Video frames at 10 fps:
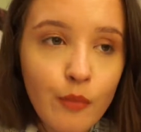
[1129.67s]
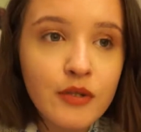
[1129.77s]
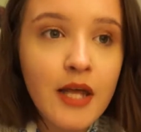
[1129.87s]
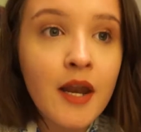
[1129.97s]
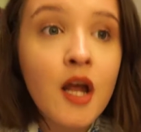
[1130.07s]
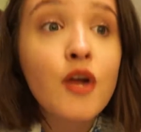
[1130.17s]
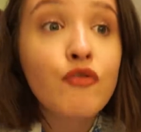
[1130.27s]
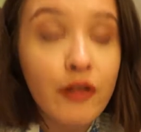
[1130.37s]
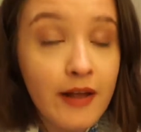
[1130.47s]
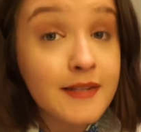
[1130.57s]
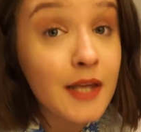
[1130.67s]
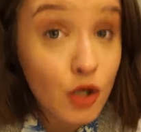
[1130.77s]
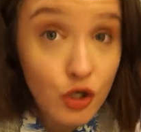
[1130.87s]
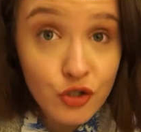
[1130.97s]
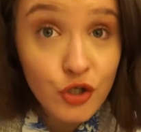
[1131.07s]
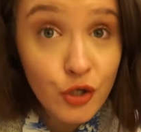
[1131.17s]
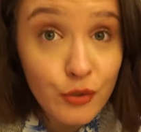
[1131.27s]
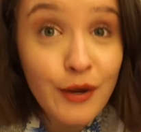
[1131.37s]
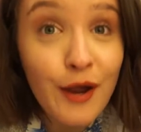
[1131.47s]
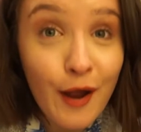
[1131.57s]
But then realised I'd got
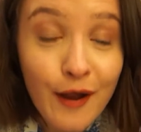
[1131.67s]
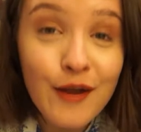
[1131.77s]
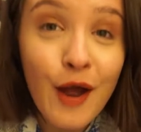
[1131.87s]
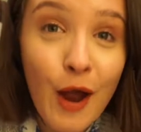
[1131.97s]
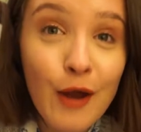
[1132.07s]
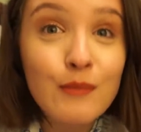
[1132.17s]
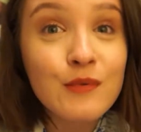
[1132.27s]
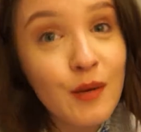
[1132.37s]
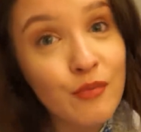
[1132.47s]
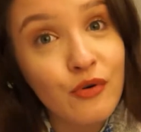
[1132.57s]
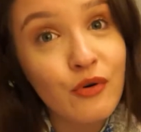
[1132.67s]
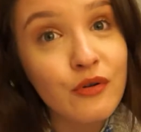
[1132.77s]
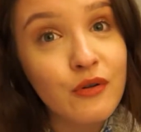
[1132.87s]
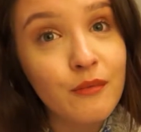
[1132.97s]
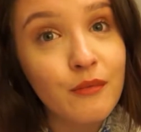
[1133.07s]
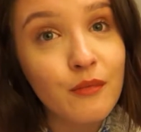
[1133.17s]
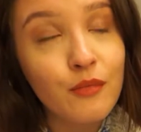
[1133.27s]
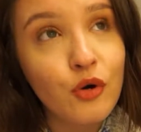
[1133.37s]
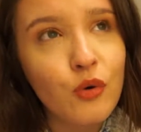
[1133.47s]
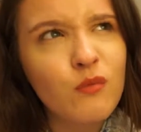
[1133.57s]
two at home, so I
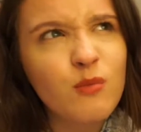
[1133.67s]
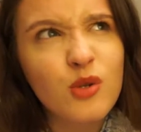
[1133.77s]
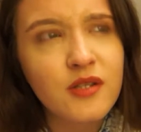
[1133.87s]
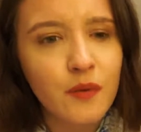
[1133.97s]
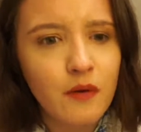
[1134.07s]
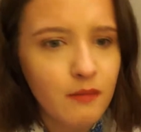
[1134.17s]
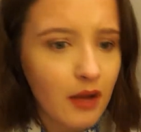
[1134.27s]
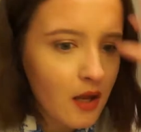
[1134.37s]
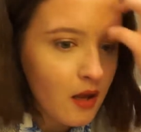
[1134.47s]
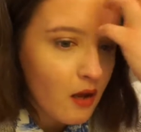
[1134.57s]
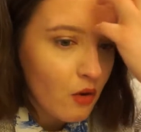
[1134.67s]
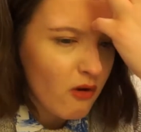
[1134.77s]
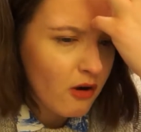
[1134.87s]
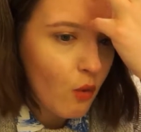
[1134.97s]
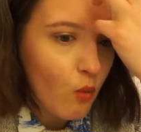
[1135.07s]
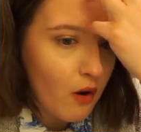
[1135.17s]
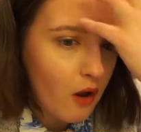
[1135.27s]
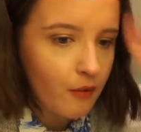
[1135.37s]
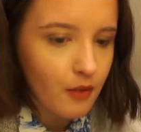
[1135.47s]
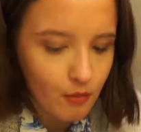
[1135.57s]
bought it with me. Or I got one at
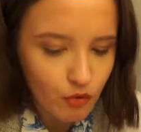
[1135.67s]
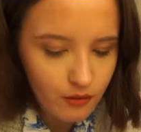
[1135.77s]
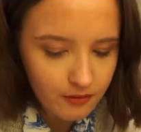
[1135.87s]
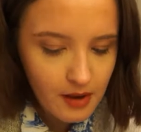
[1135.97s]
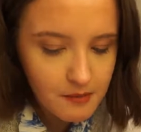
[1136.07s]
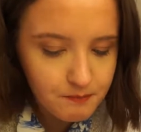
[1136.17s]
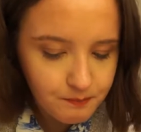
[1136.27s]
home that I brought with me.